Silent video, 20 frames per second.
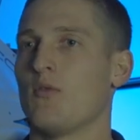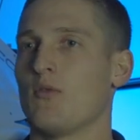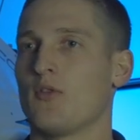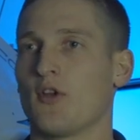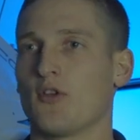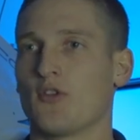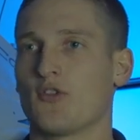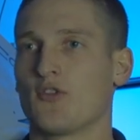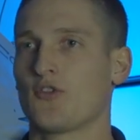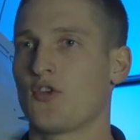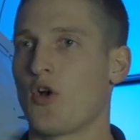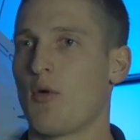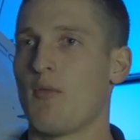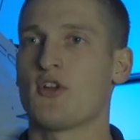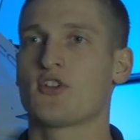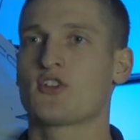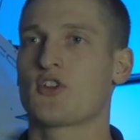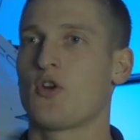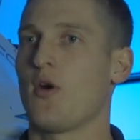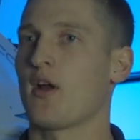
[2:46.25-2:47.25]
There's so
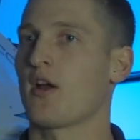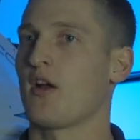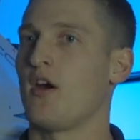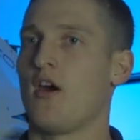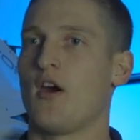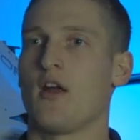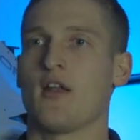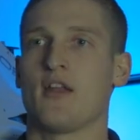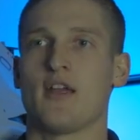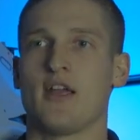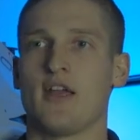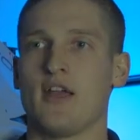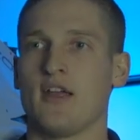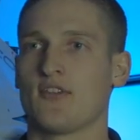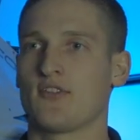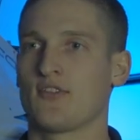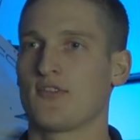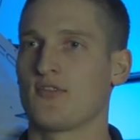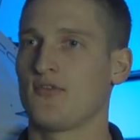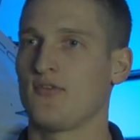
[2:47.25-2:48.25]
much going on.
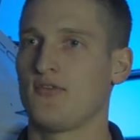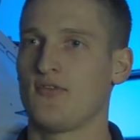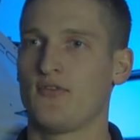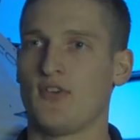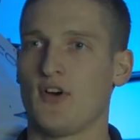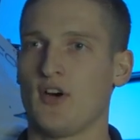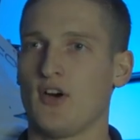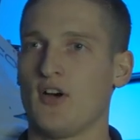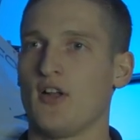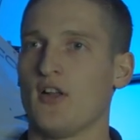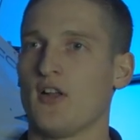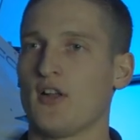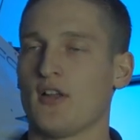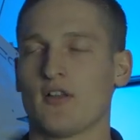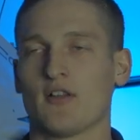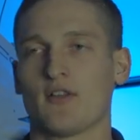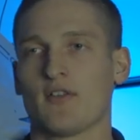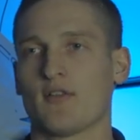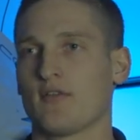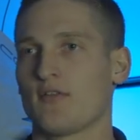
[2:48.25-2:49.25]
It's
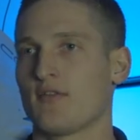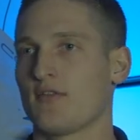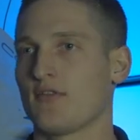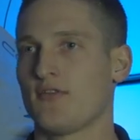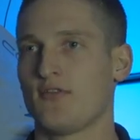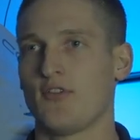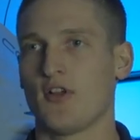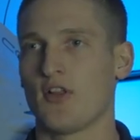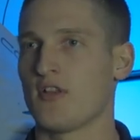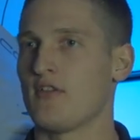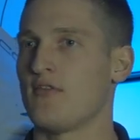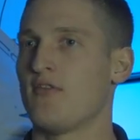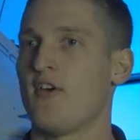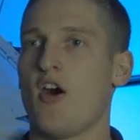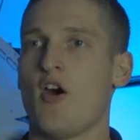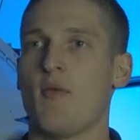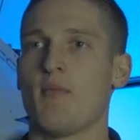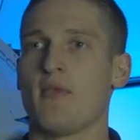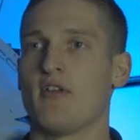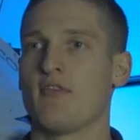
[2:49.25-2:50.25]
full
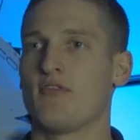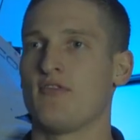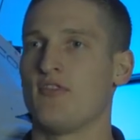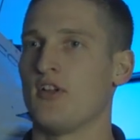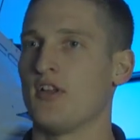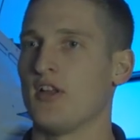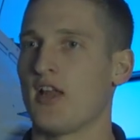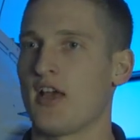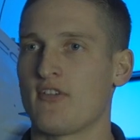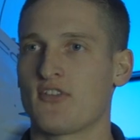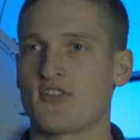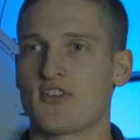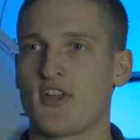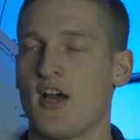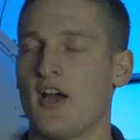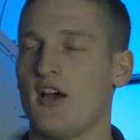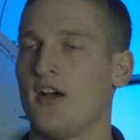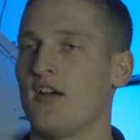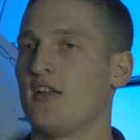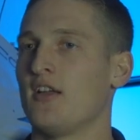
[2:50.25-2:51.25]
involvement, full
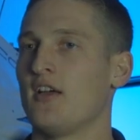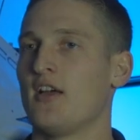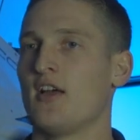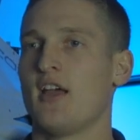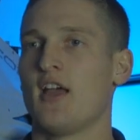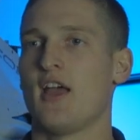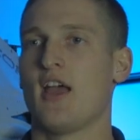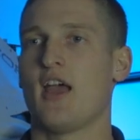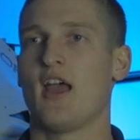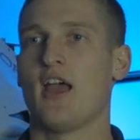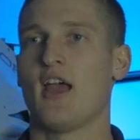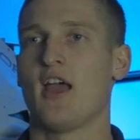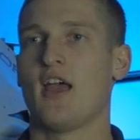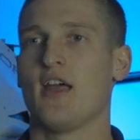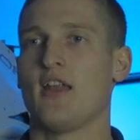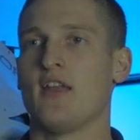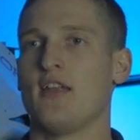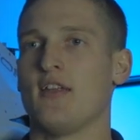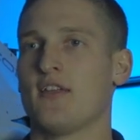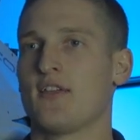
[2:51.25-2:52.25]
lifestyle,
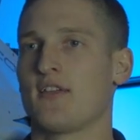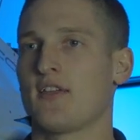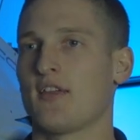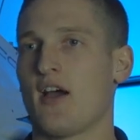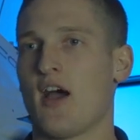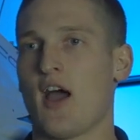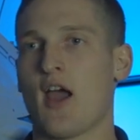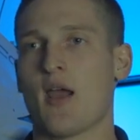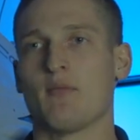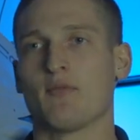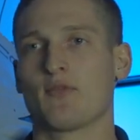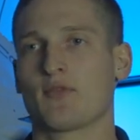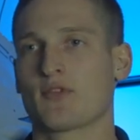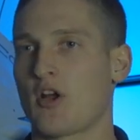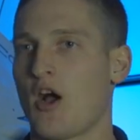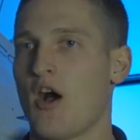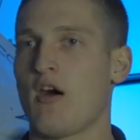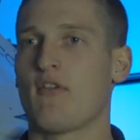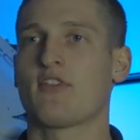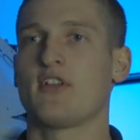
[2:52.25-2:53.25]
and I'm
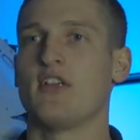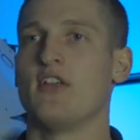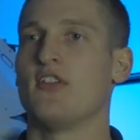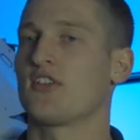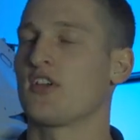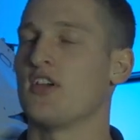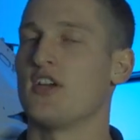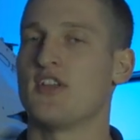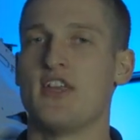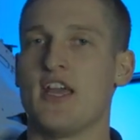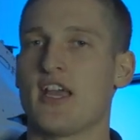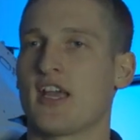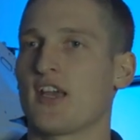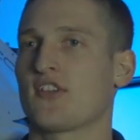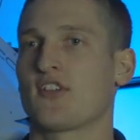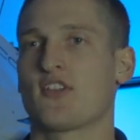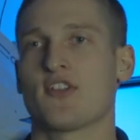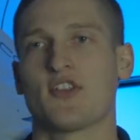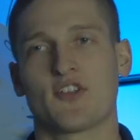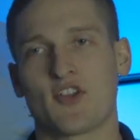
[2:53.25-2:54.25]
confident it's going to take
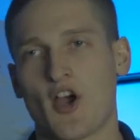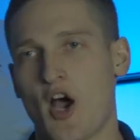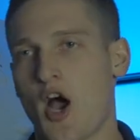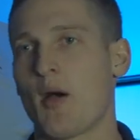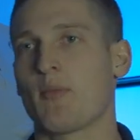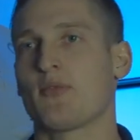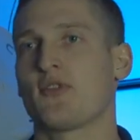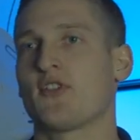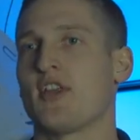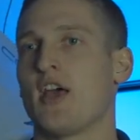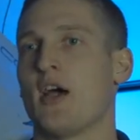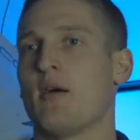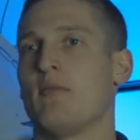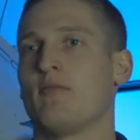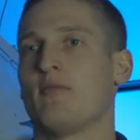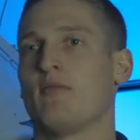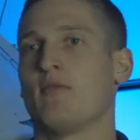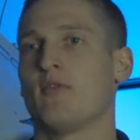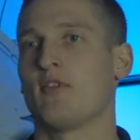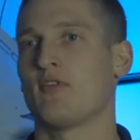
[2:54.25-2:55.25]
us to the top
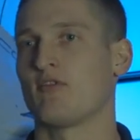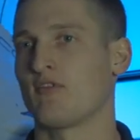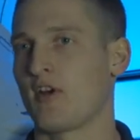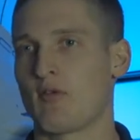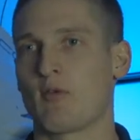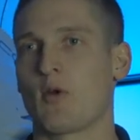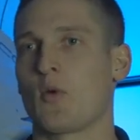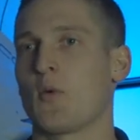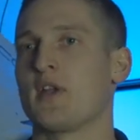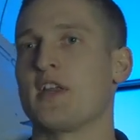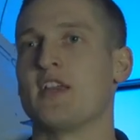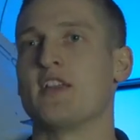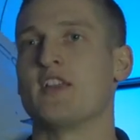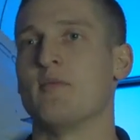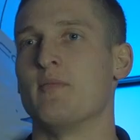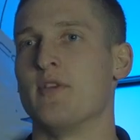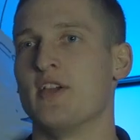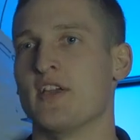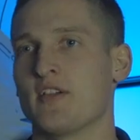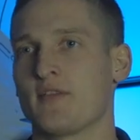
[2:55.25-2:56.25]
step, right where we need
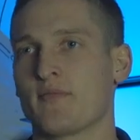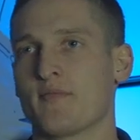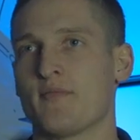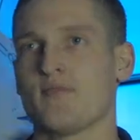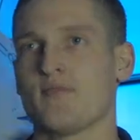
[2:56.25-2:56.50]
to be.